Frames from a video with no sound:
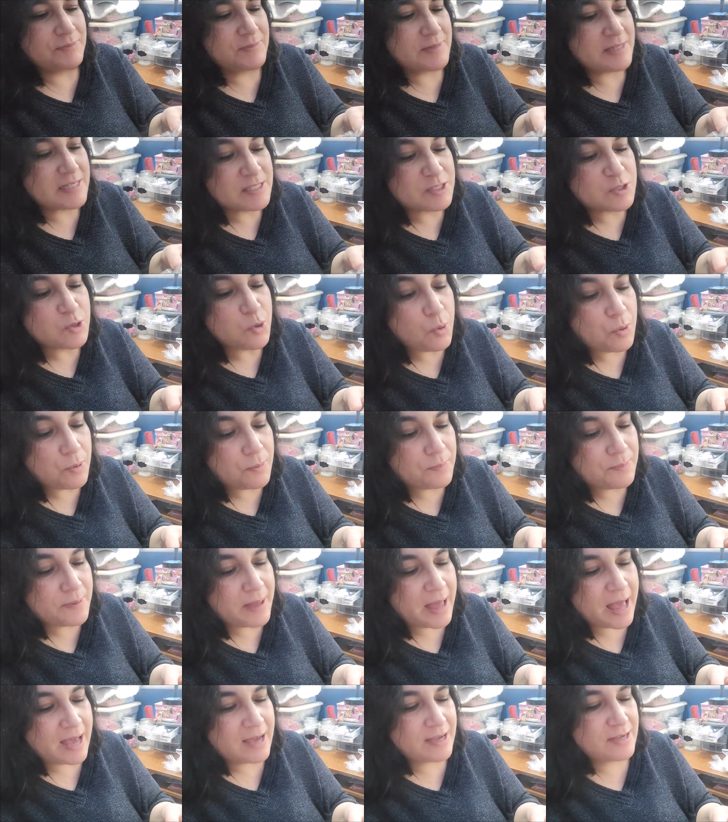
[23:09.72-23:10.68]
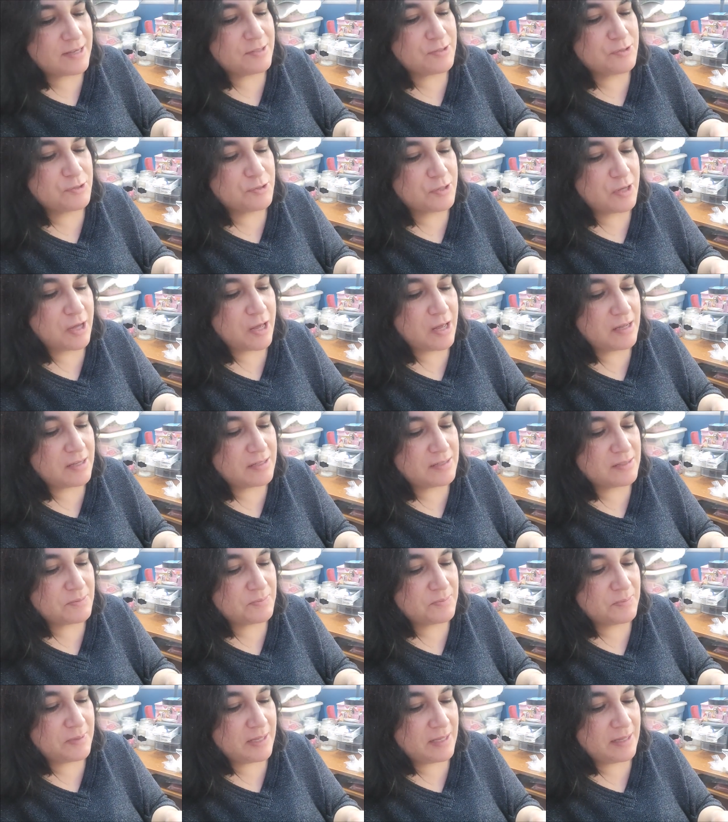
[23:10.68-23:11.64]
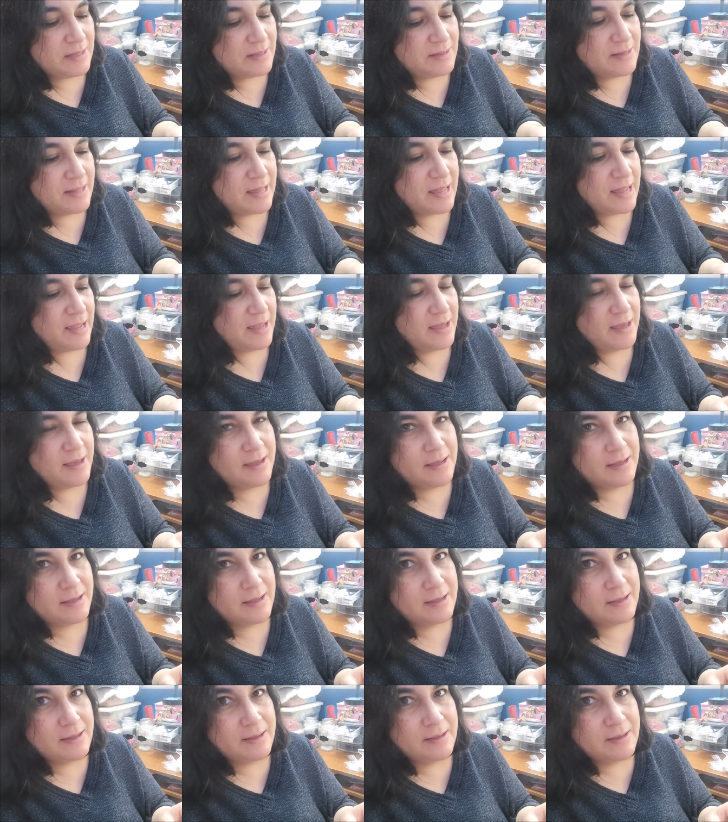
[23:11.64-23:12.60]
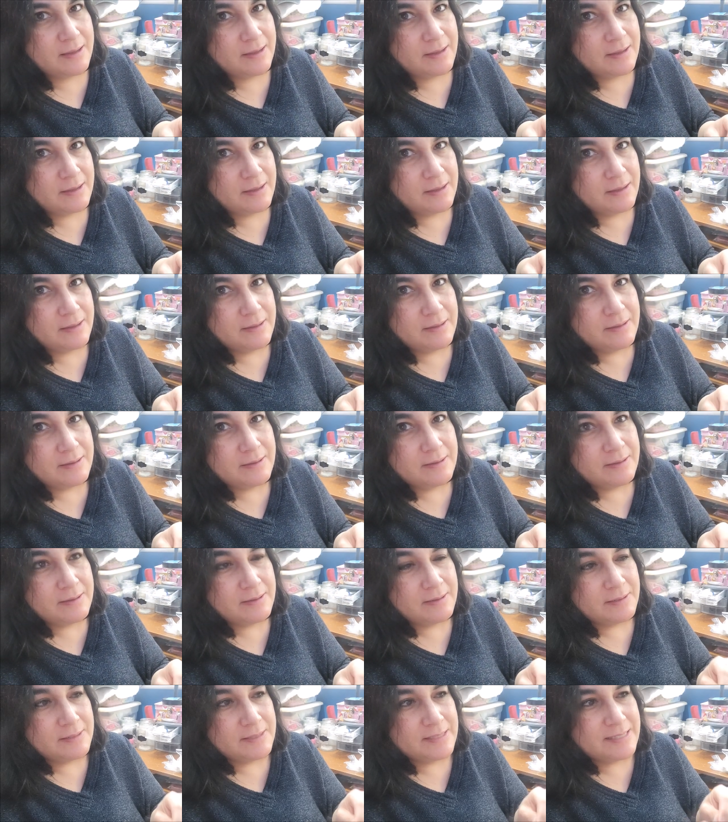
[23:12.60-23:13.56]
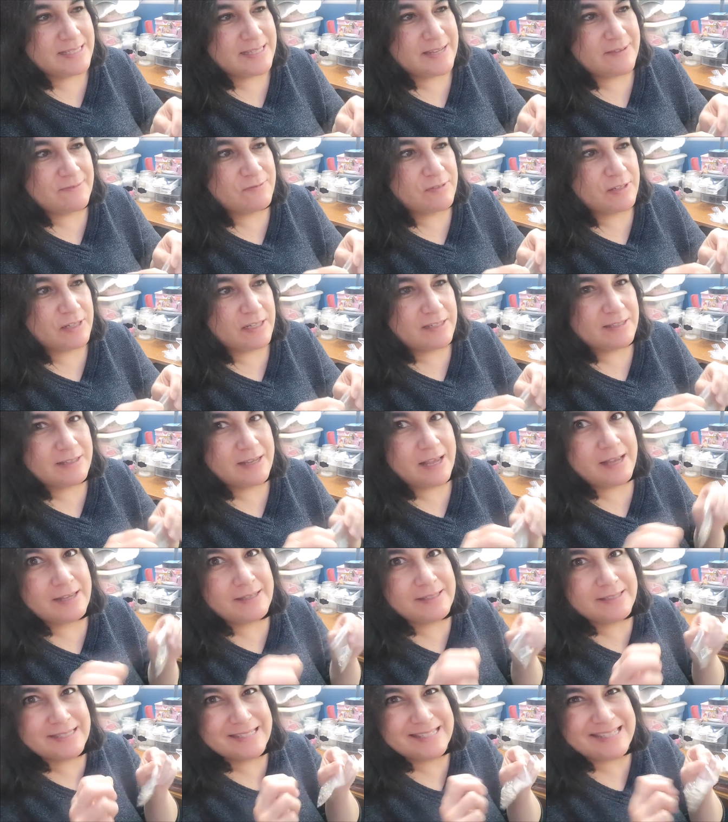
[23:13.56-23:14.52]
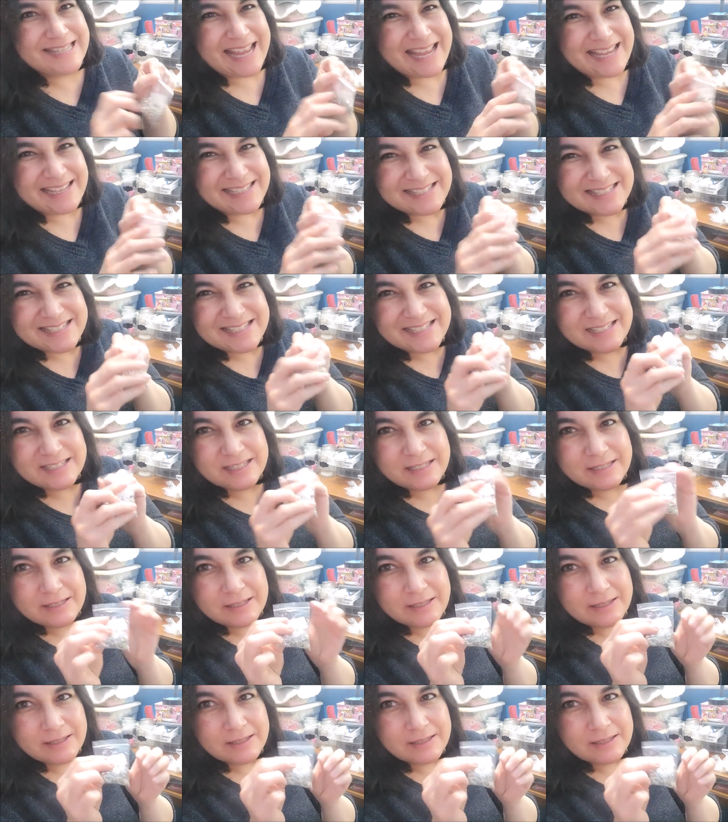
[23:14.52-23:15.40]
This whole package cost me like 79 cents